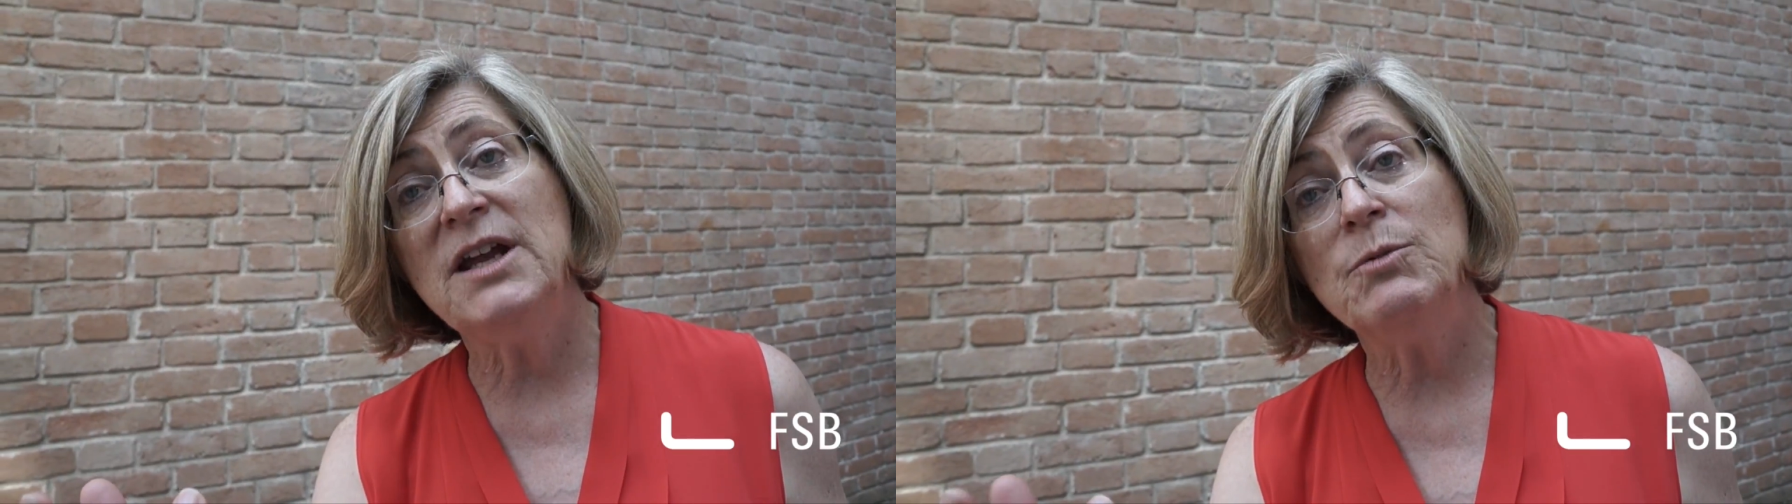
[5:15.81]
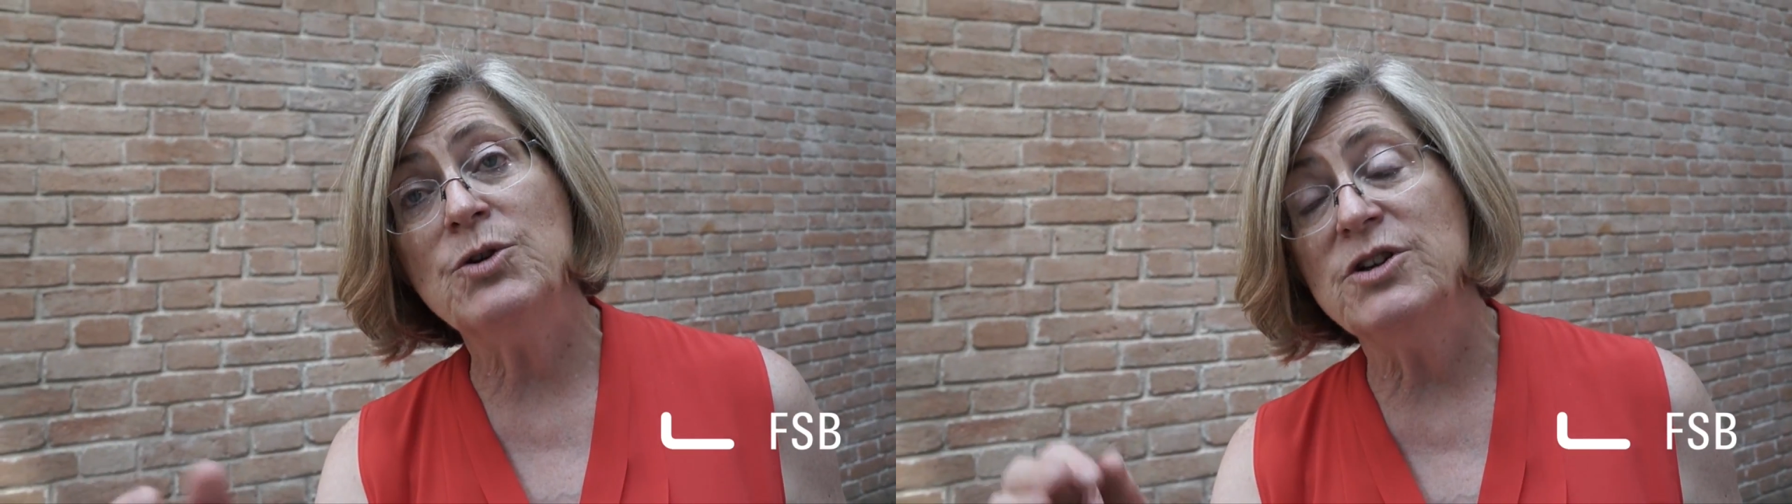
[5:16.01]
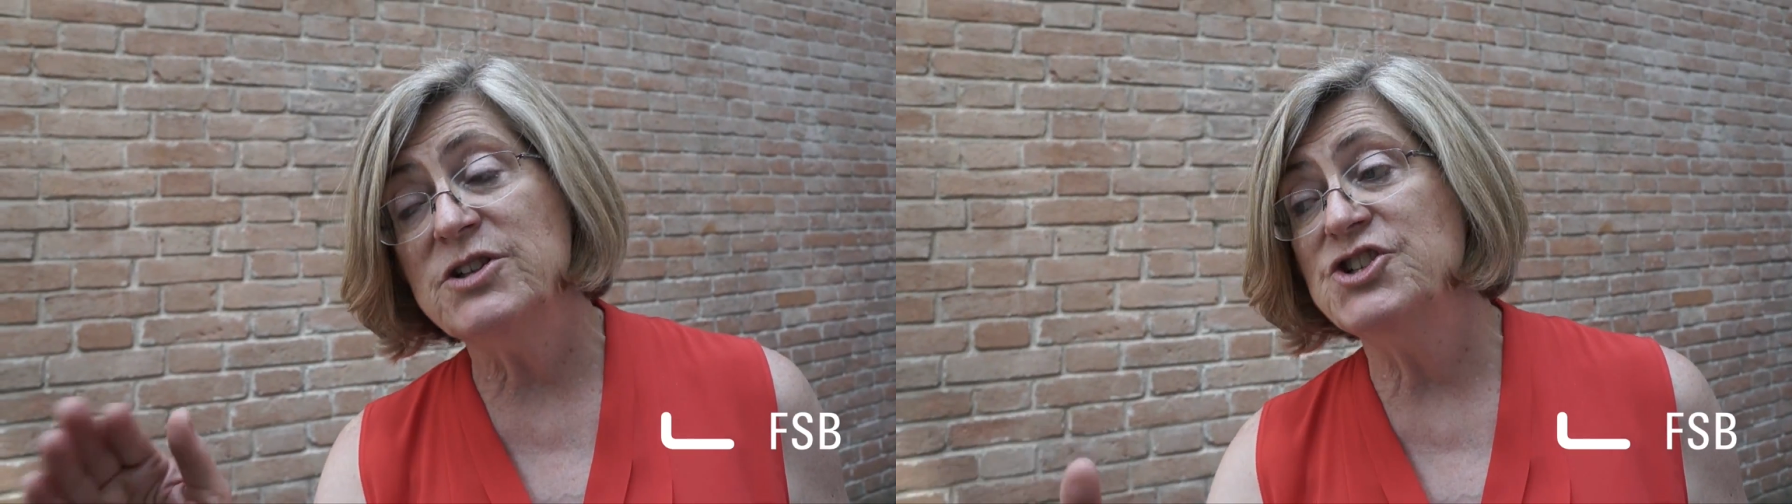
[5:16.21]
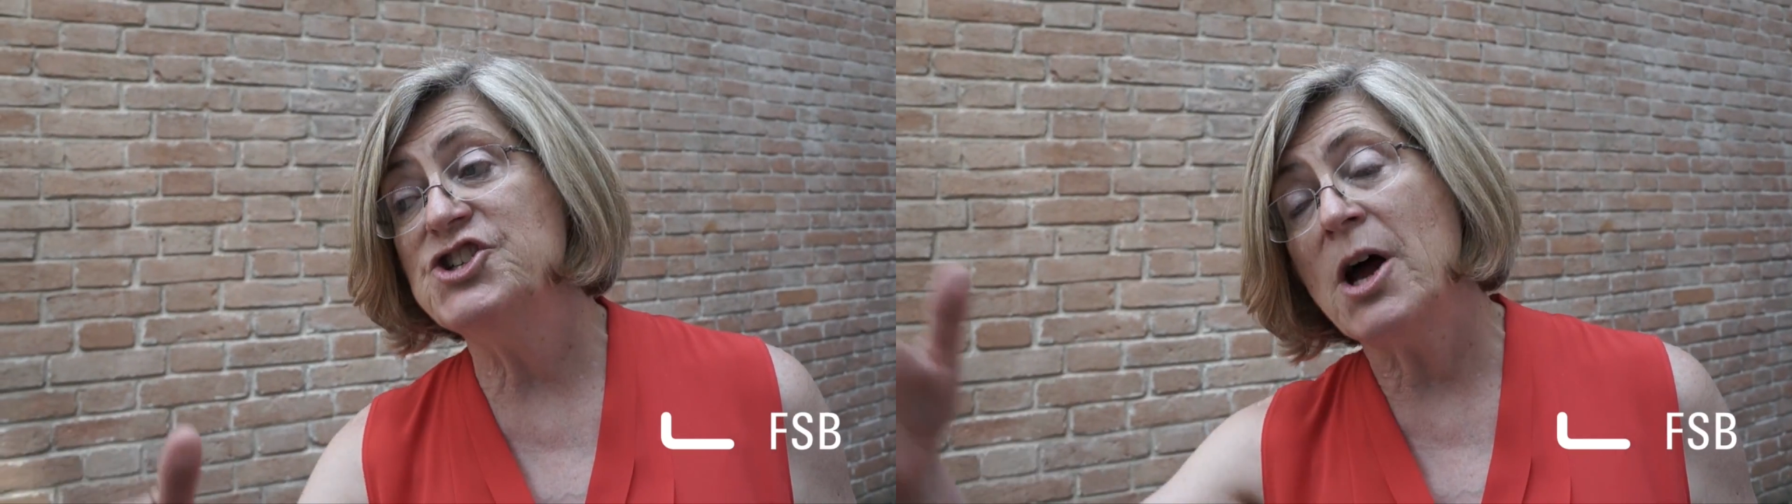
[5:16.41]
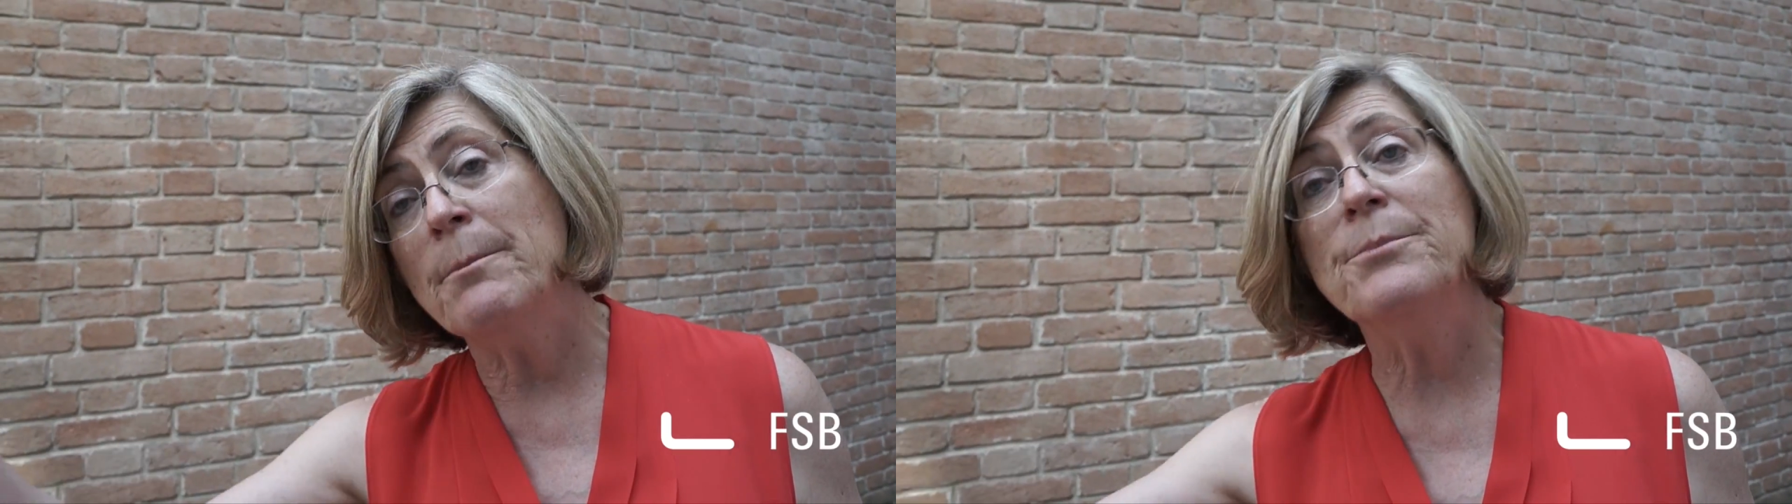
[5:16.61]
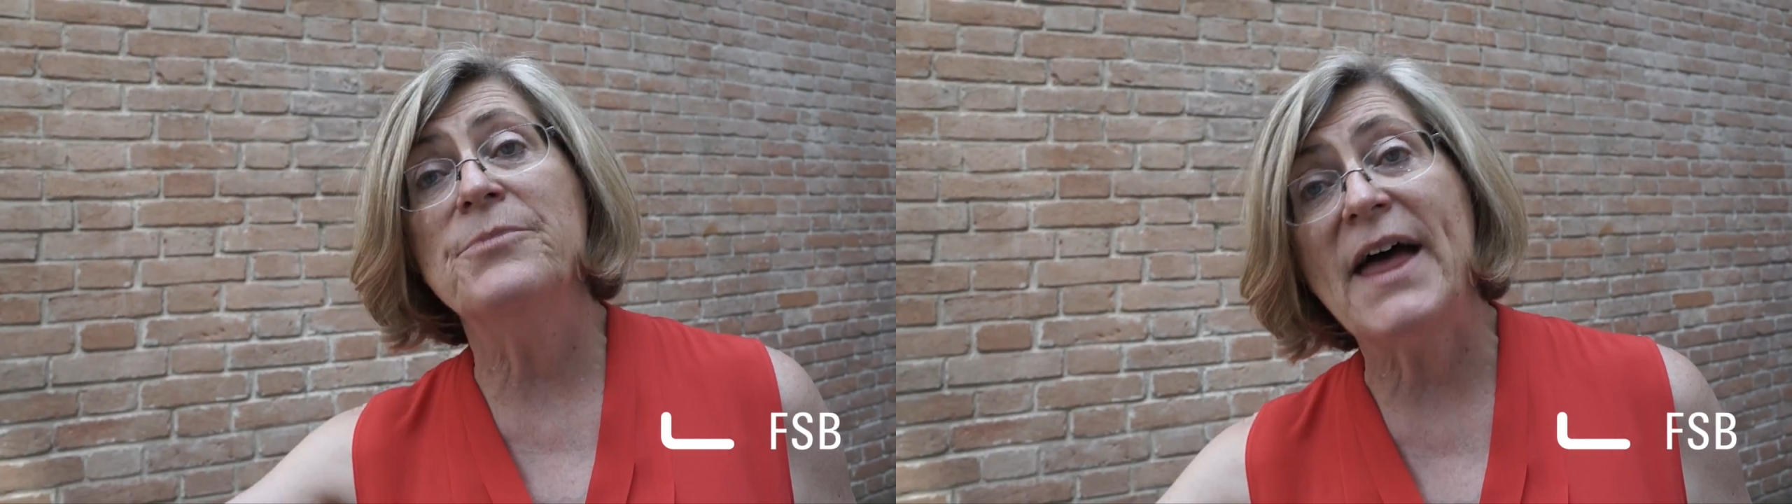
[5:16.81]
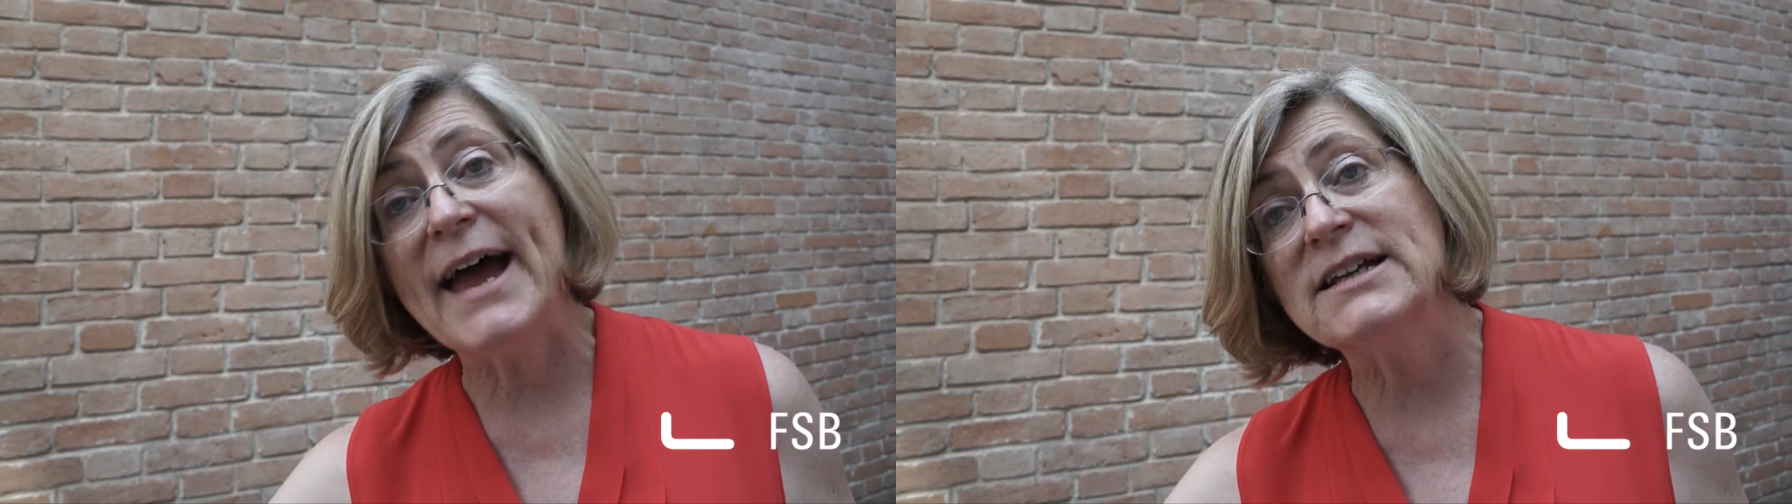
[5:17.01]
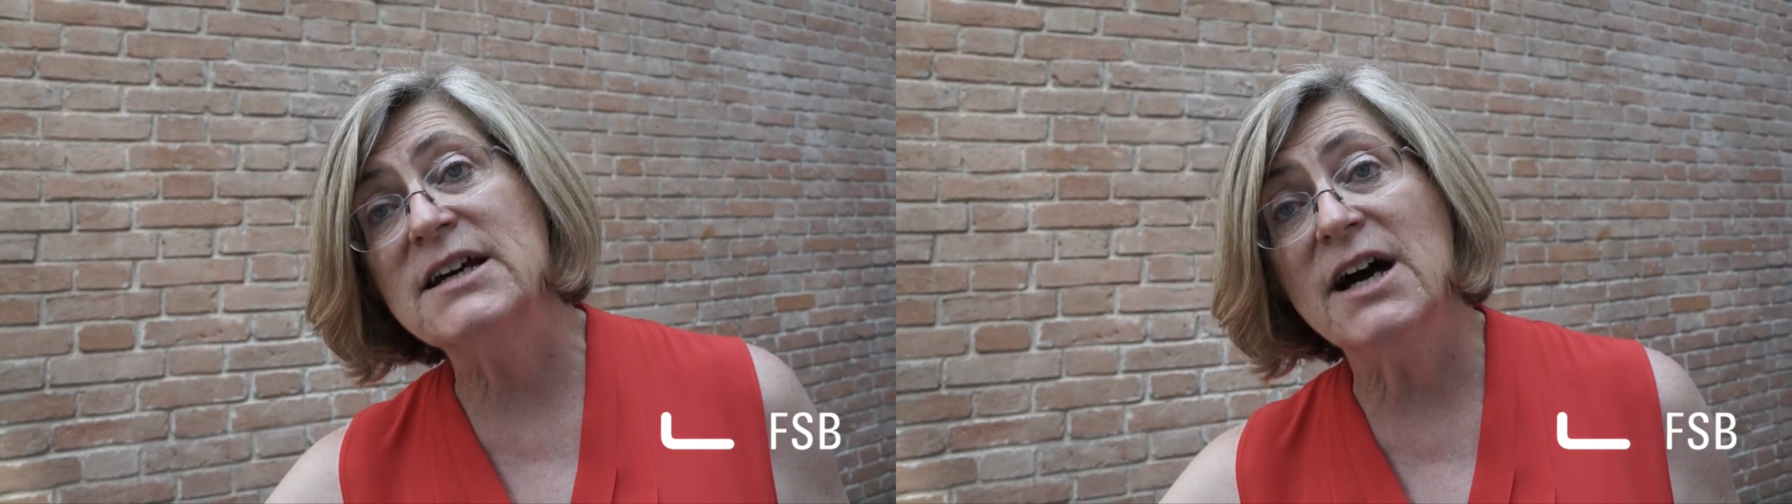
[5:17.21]
neighborhood jump
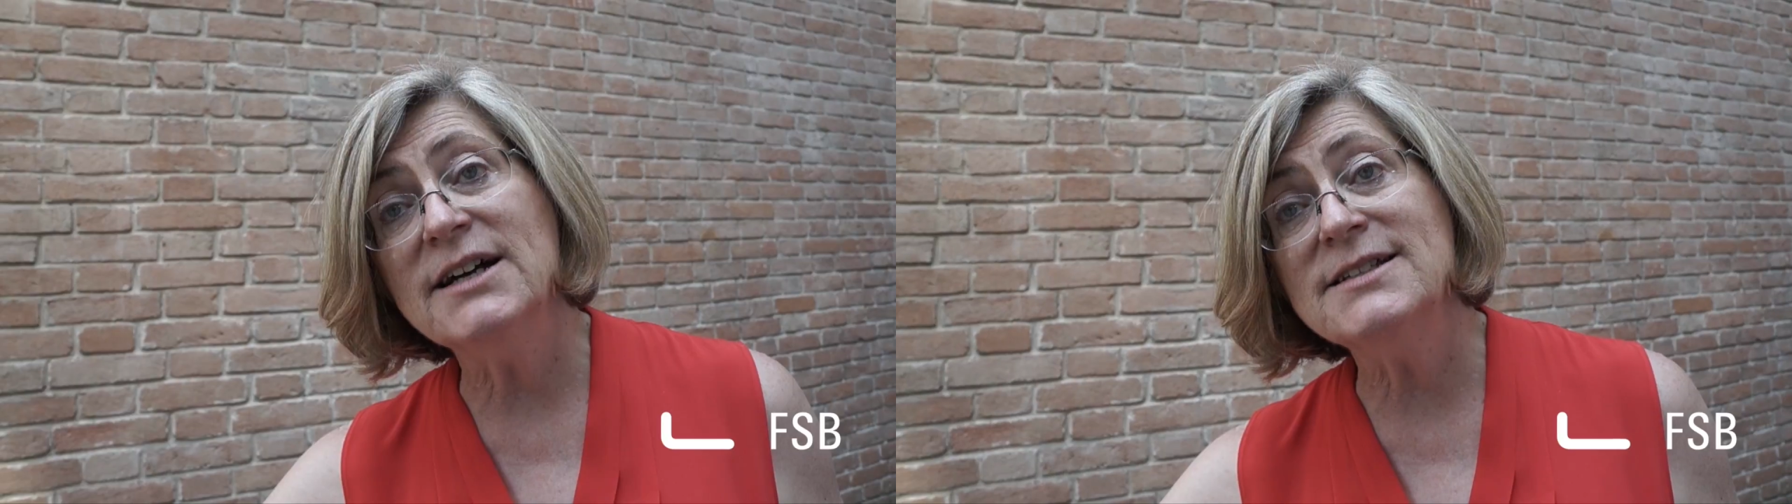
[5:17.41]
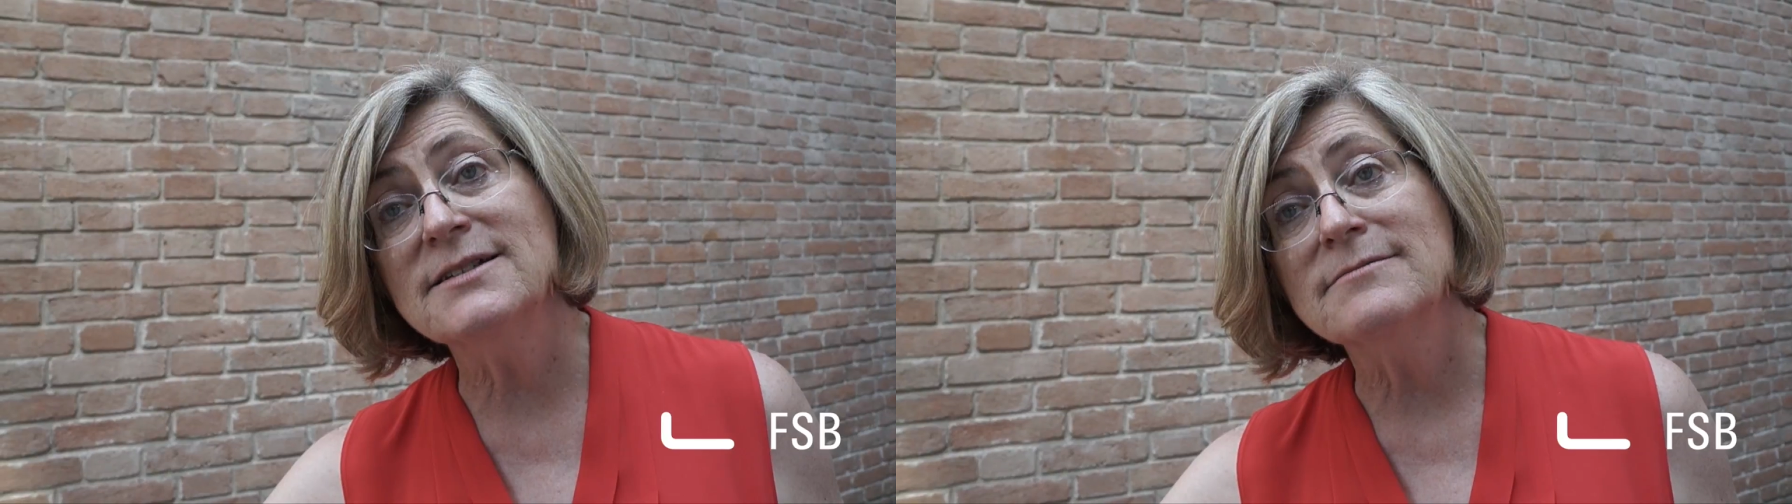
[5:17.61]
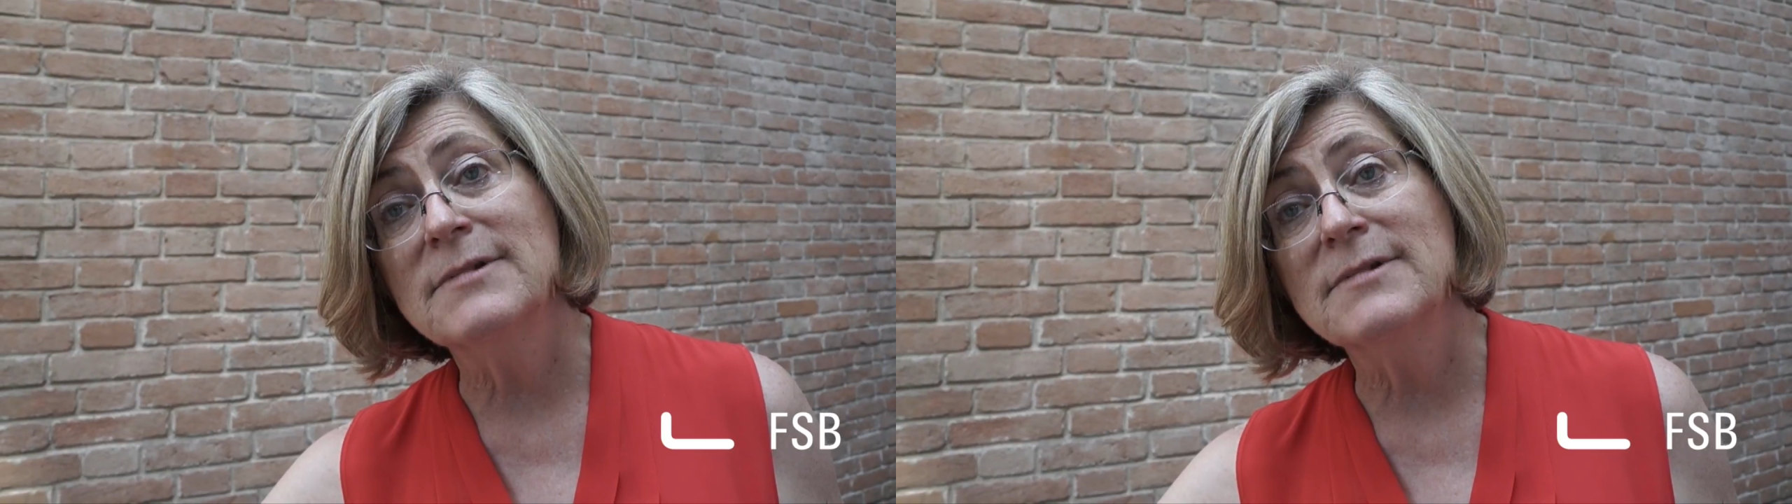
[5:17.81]
that cut?